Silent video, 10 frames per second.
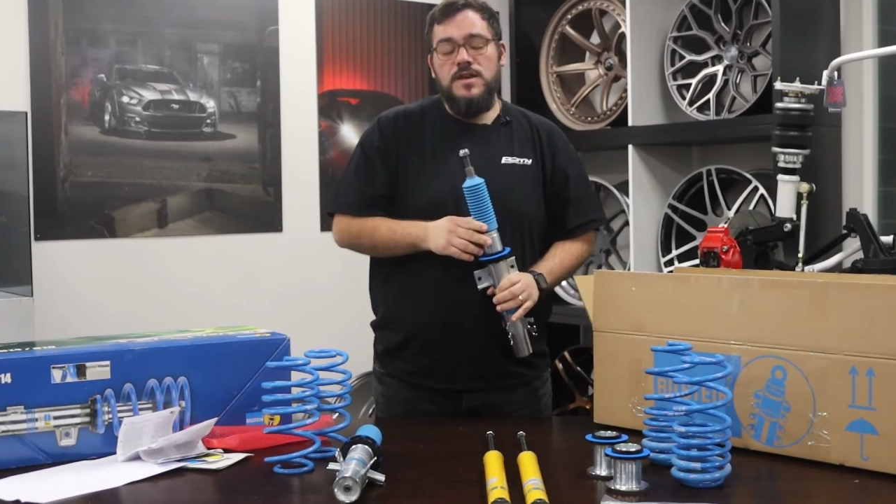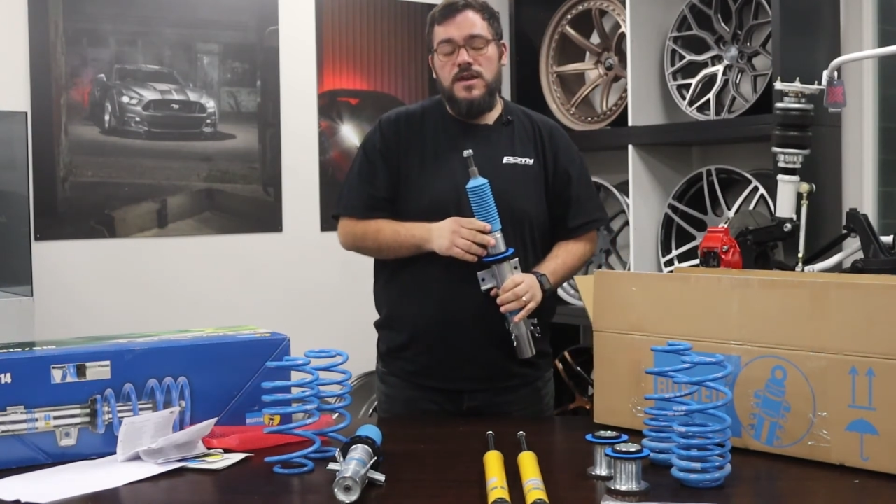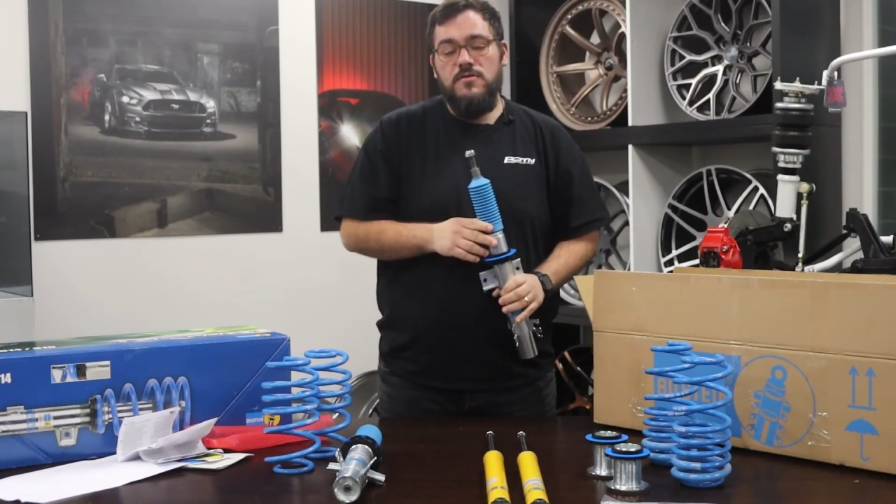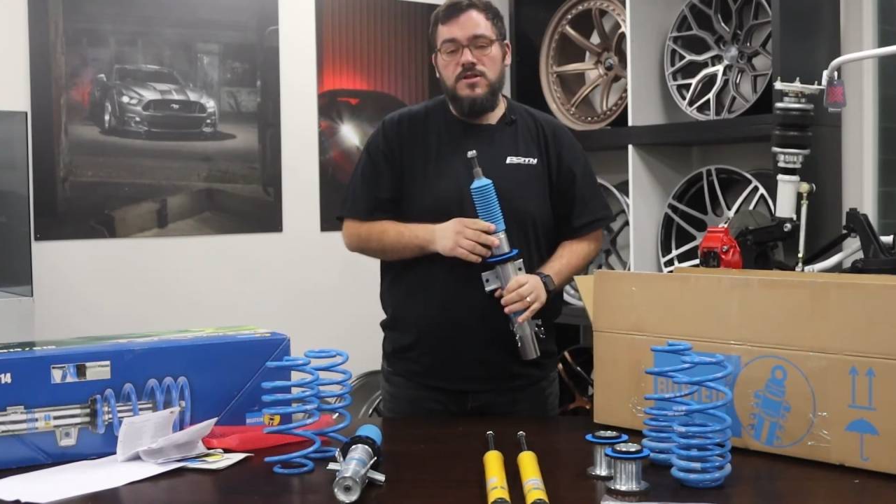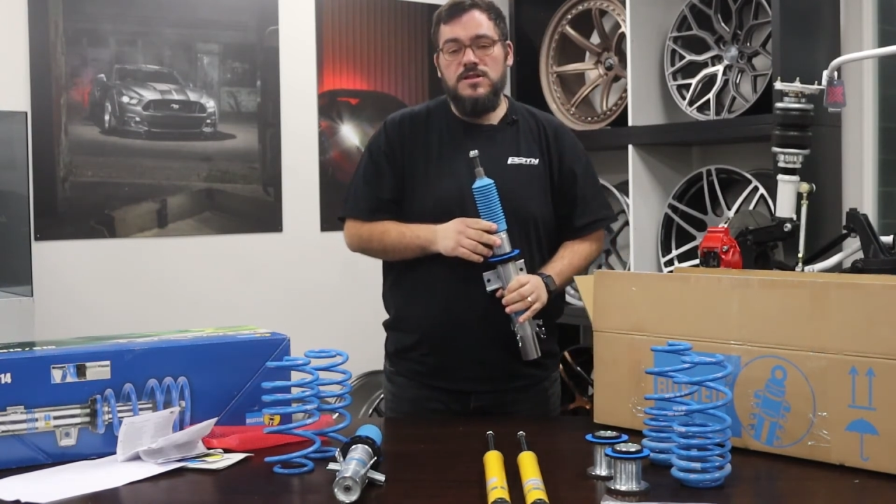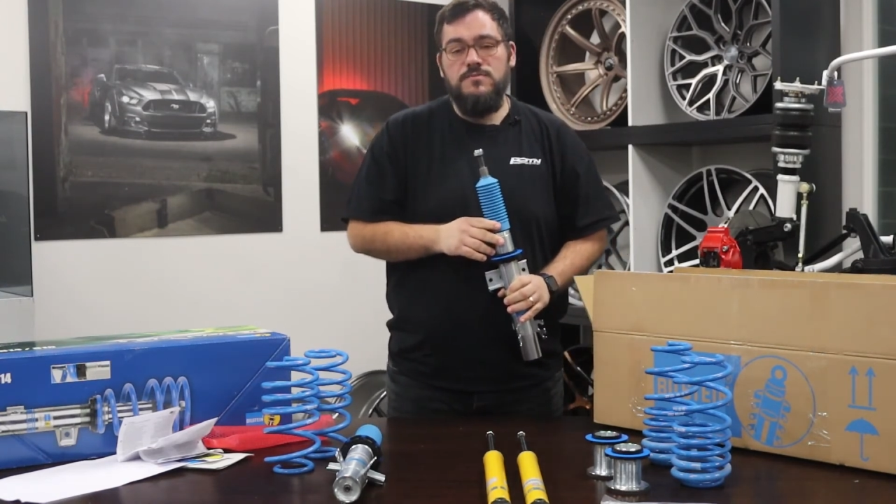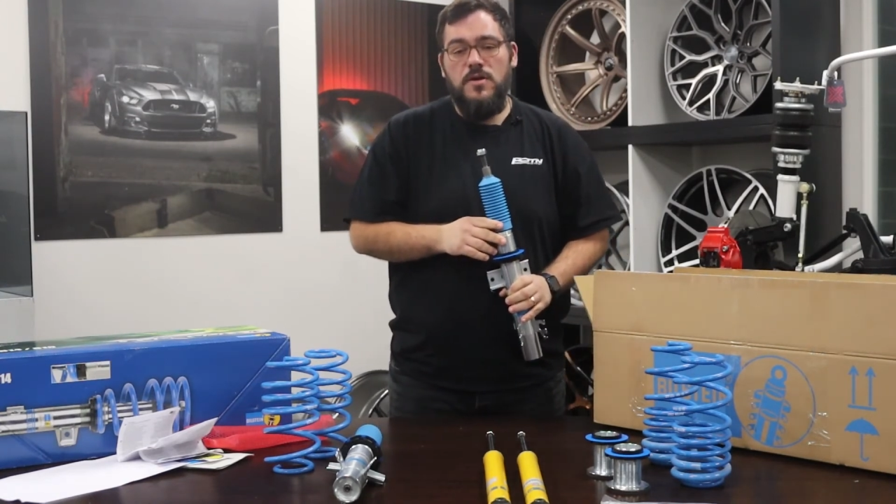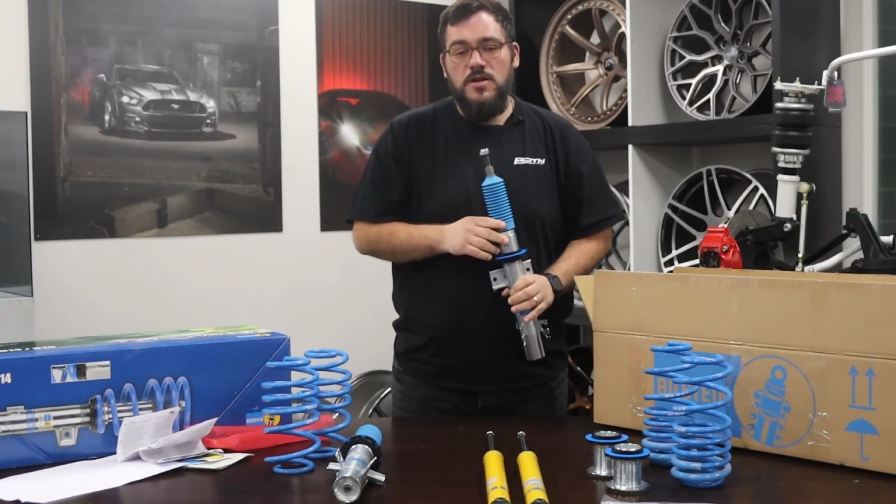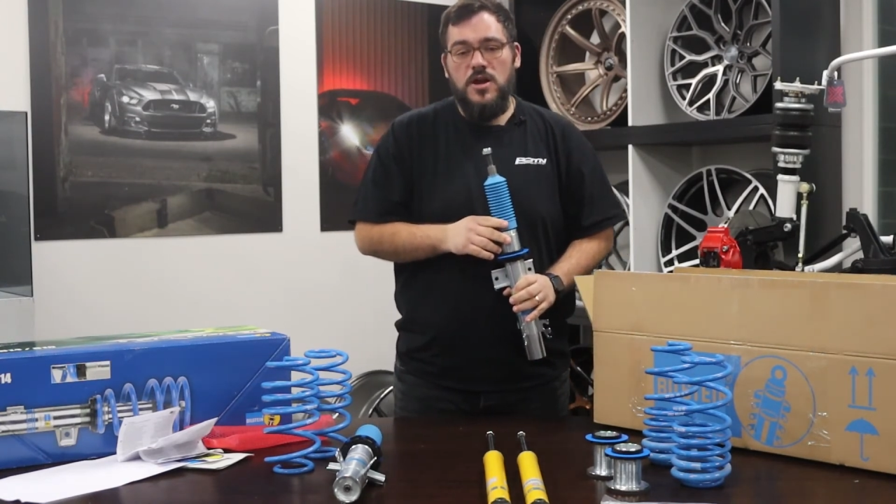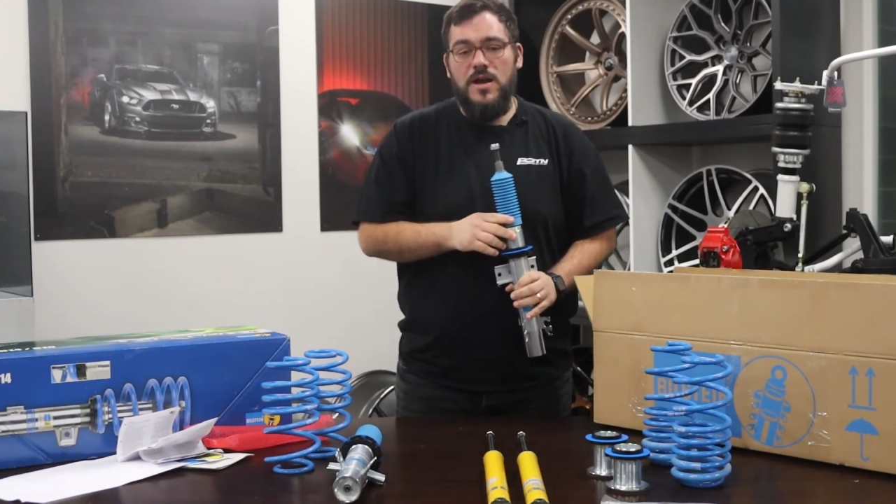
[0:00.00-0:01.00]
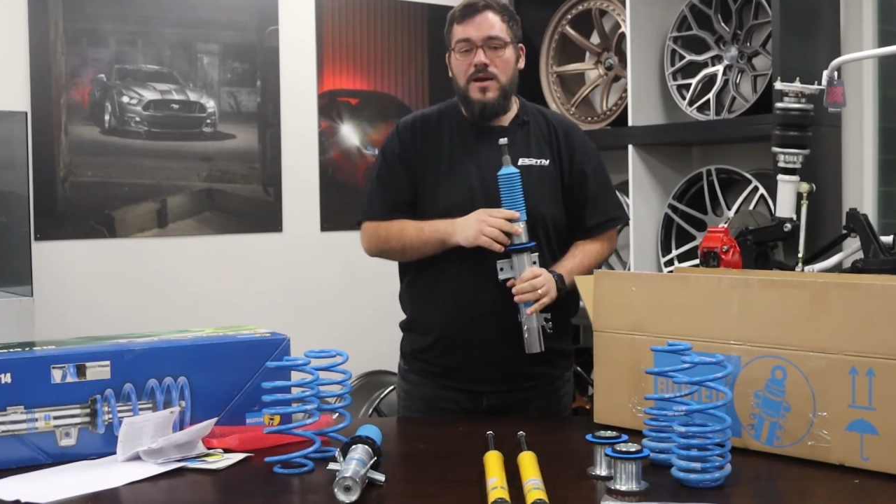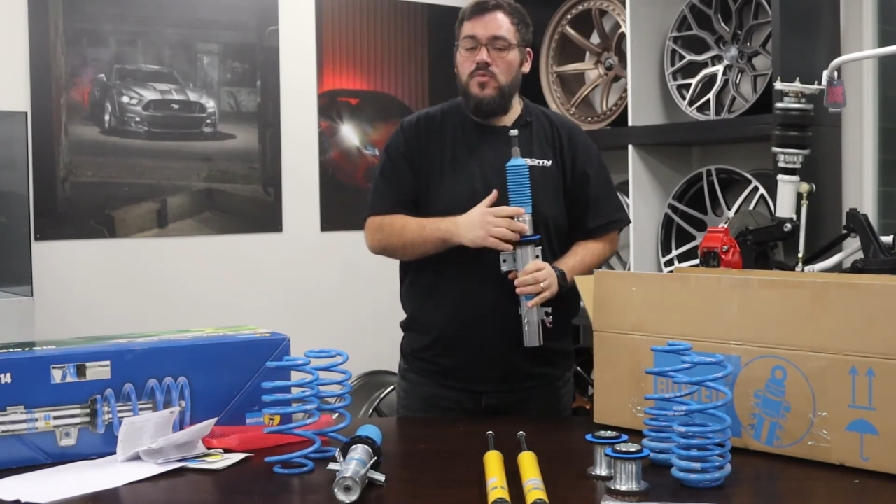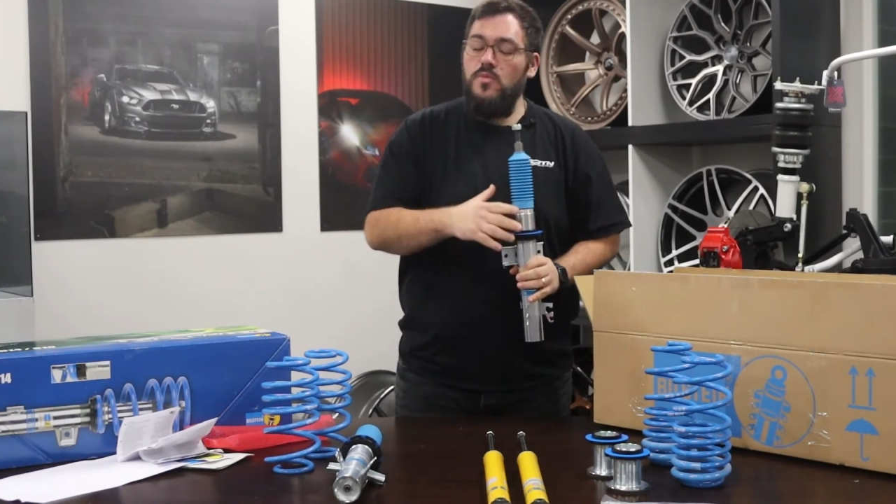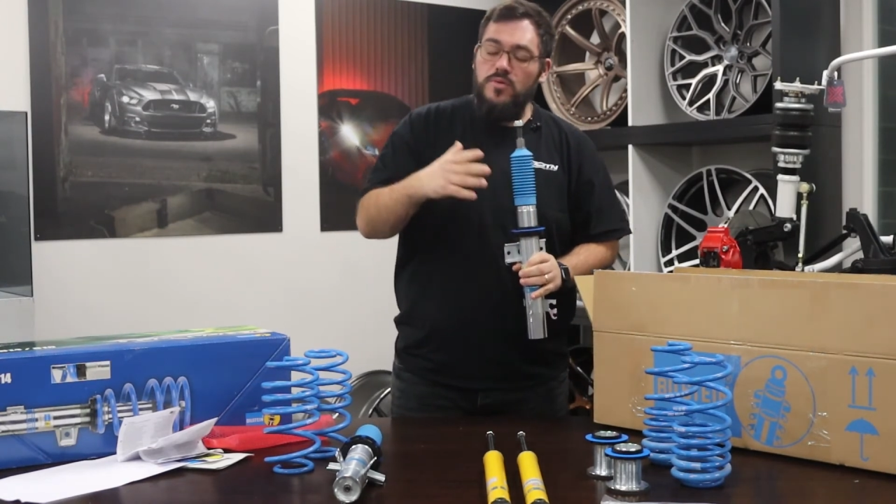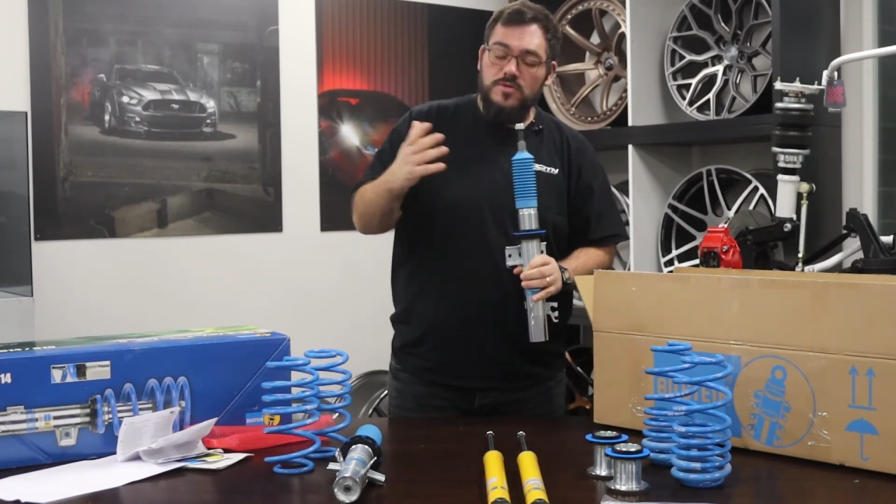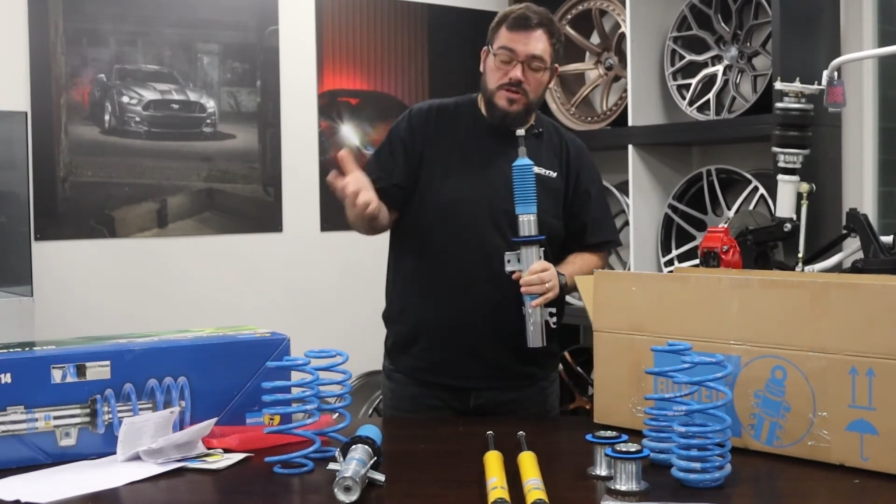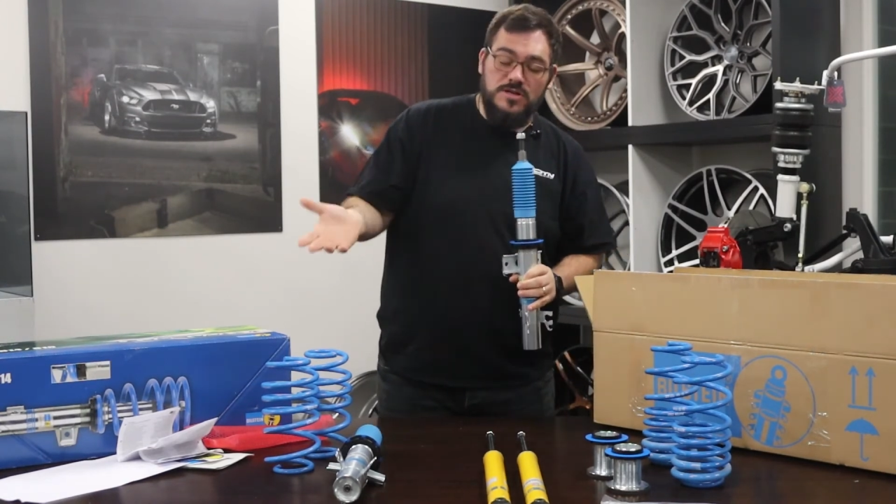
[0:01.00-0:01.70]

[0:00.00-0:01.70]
Kieran's Polo and we'll